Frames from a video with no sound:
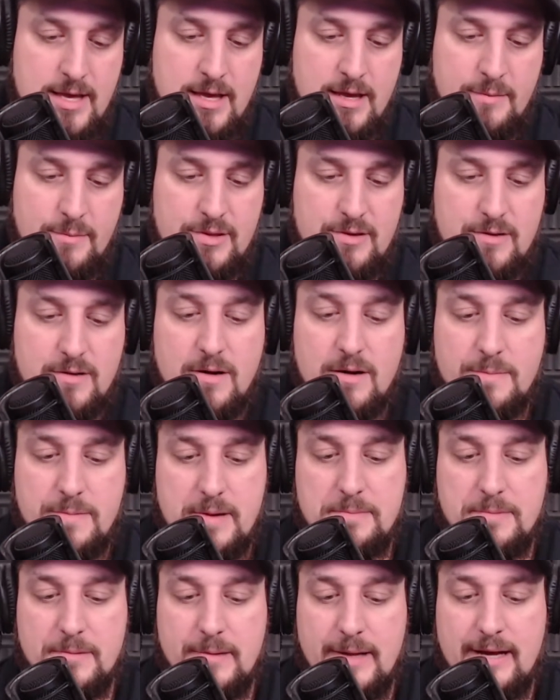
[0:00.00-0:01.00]
But there are
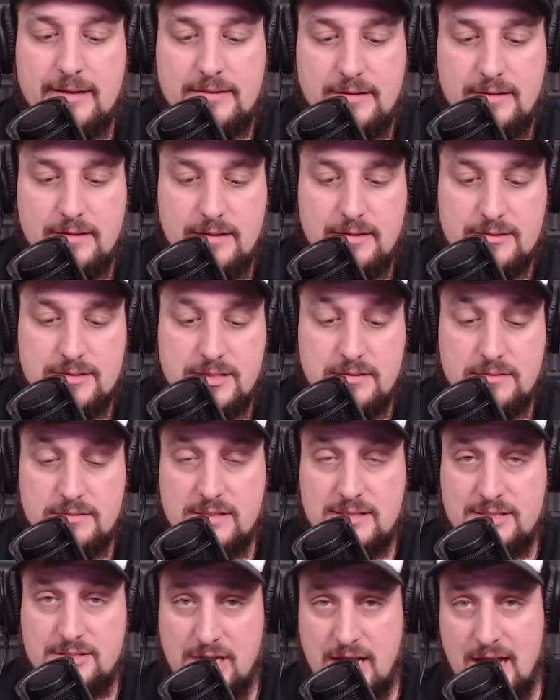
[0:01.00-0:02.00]
people out there that are still
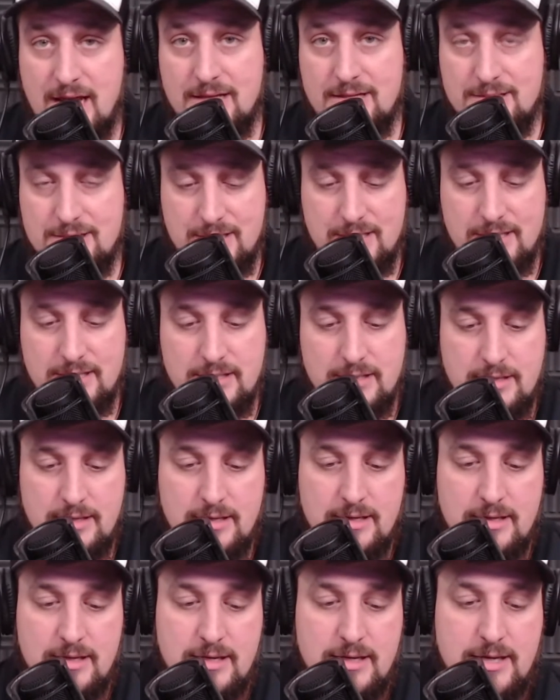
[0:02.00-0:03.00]
challenging
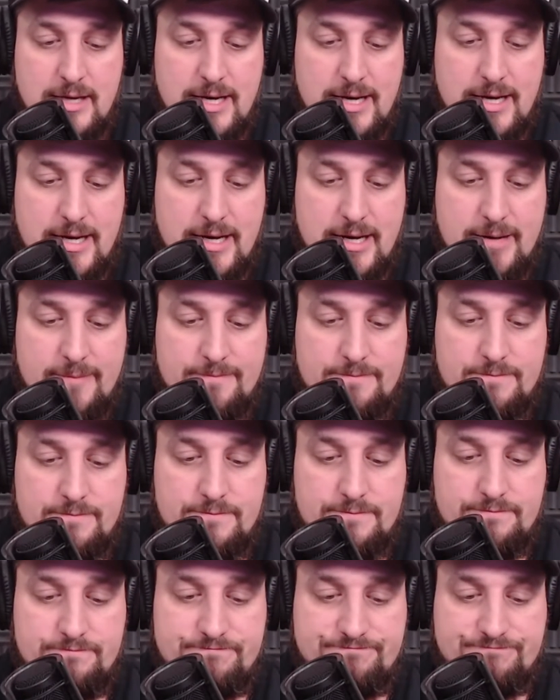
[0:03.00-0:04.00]
other
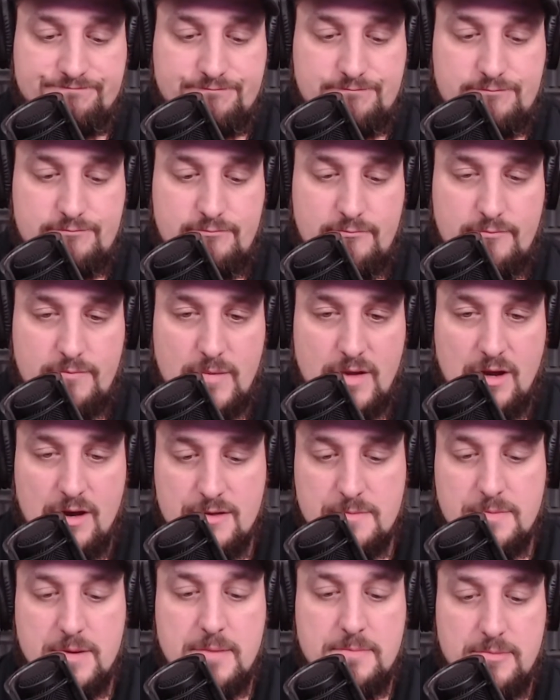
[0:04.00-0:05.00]

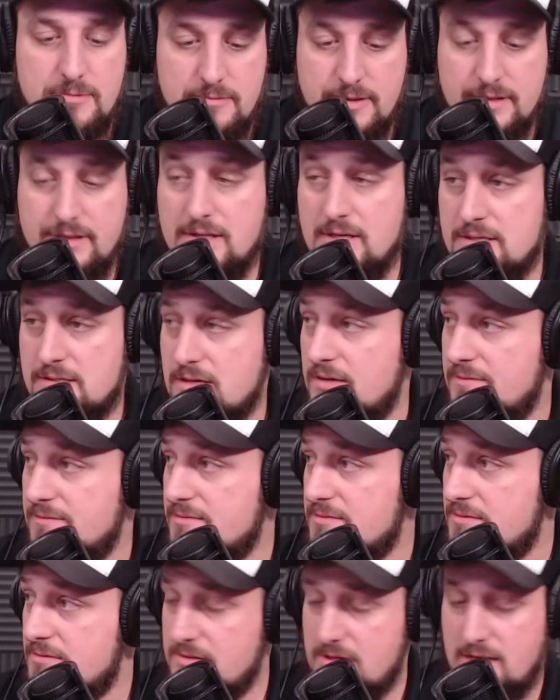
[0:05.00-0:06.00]
people with these
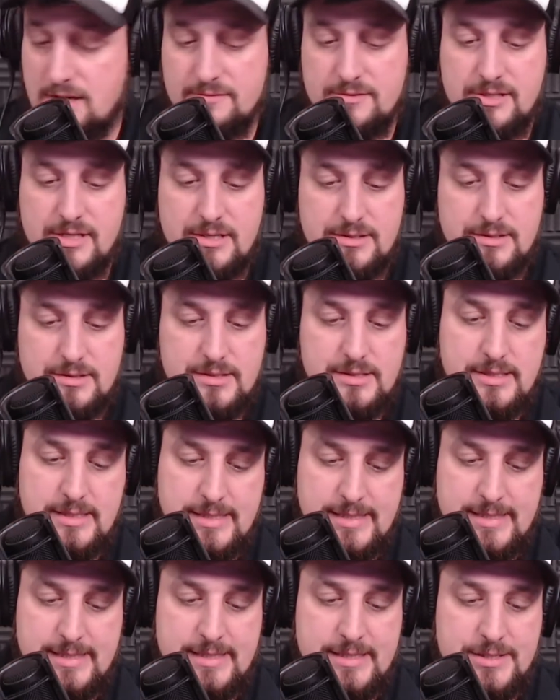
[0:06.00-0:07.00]
conversations.
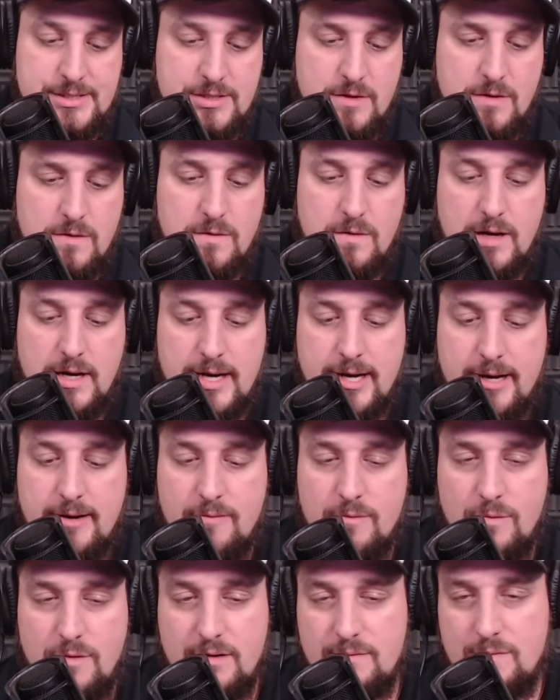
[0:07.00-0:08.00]
So
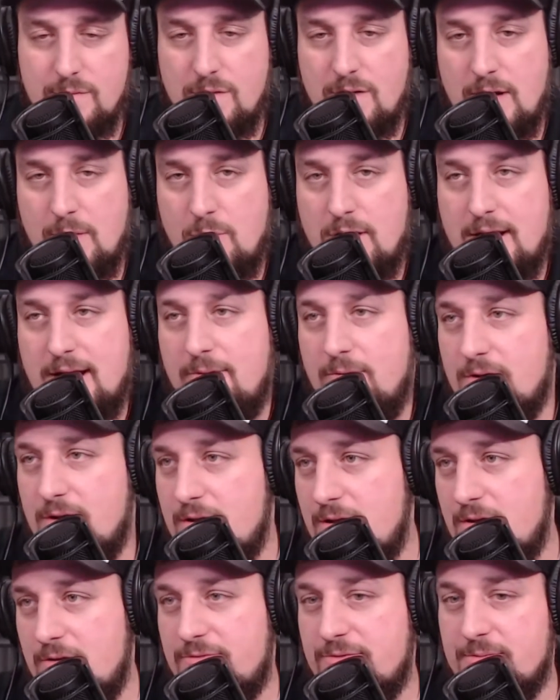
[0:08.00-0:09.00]
what I want to
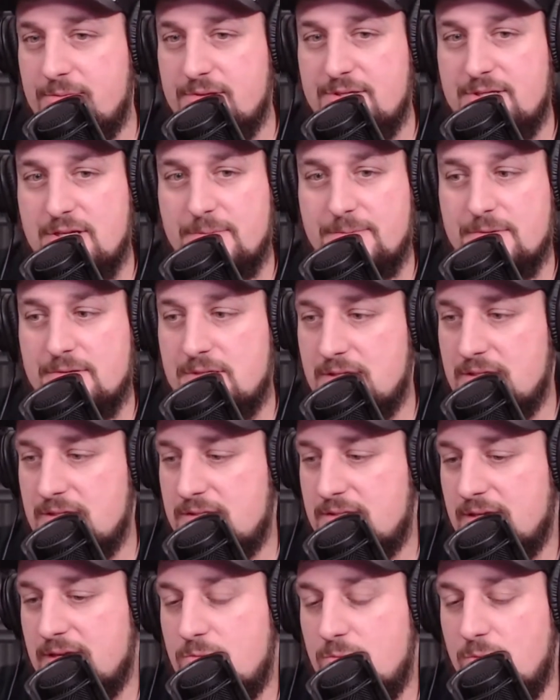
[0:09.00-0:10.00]
know from the Shepherds
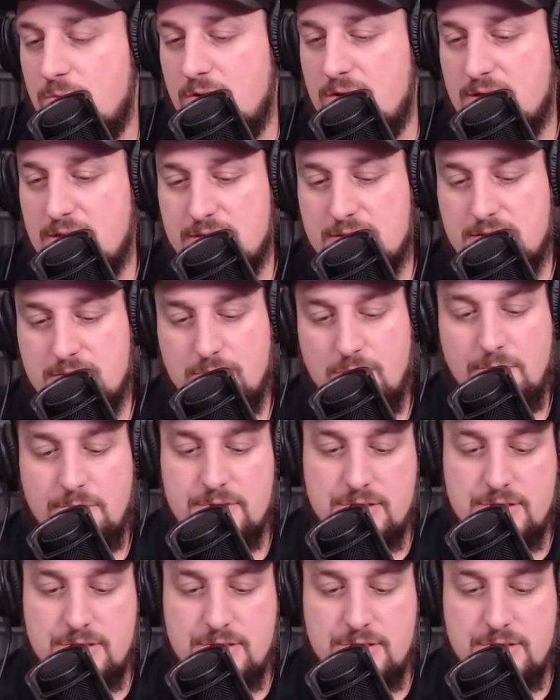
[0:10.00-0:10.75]
is like, what would